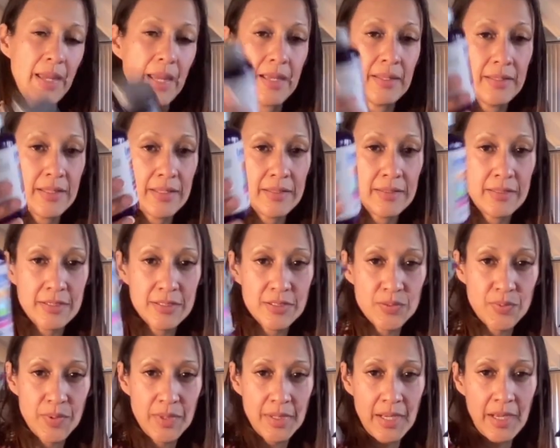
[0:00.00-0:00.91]
And then
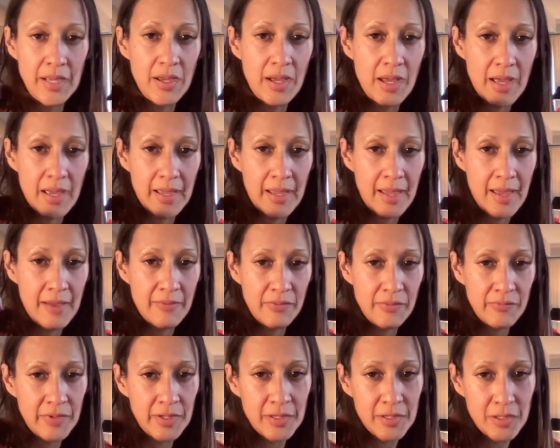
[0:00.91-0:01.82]
this one, I
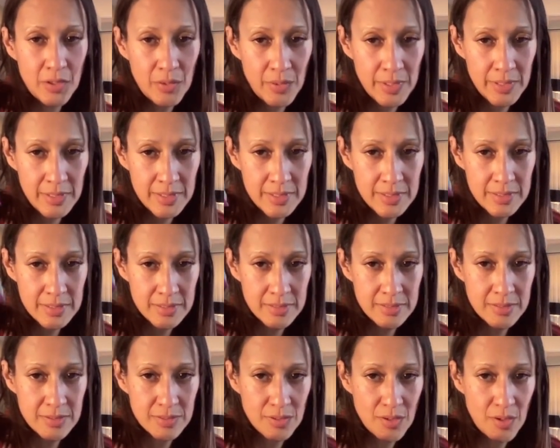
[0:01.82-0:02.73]
have a video on this.
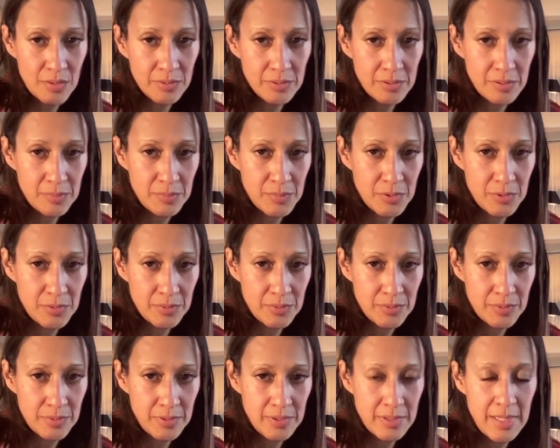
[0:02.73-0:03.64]
This is called
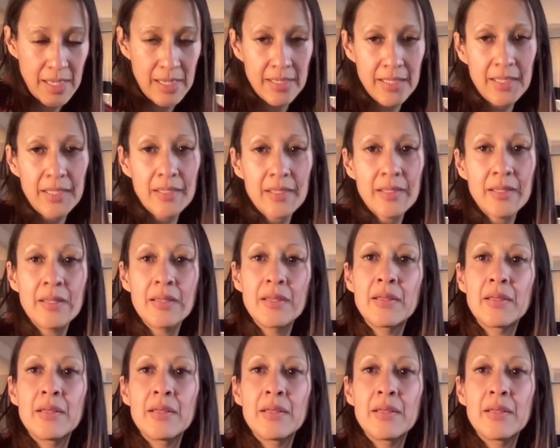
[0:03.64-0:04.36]
immunity,